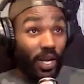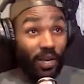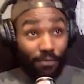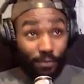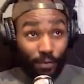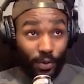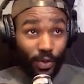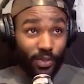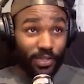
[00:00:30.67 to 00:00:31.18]
And
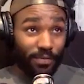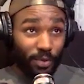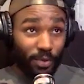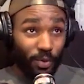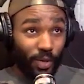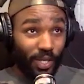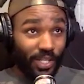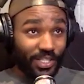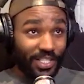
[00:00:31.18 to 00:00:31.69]
for those of
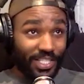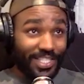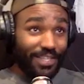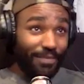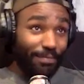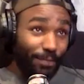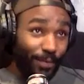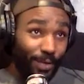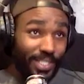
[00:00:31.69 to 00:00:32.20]
you watch, this is
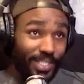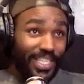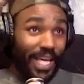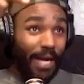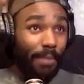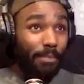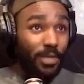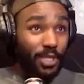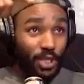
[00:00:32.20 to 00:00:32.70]
the first
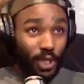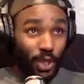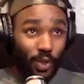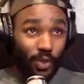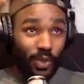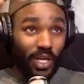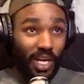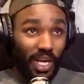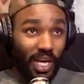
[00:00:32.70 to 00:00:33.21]

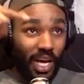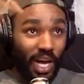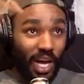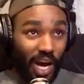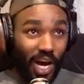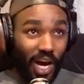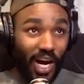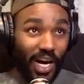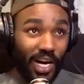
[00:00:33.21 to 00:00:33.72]
episode
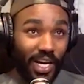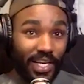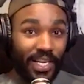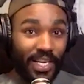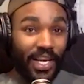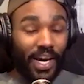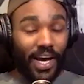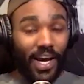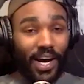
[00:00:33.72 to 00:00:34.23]

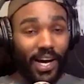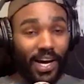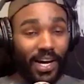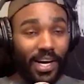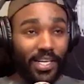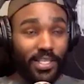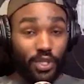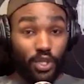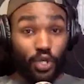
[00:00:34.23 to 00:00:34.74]
on
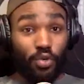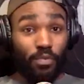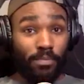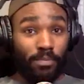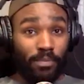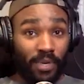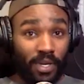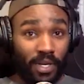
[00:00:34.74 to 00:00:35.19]
uh, Zoom.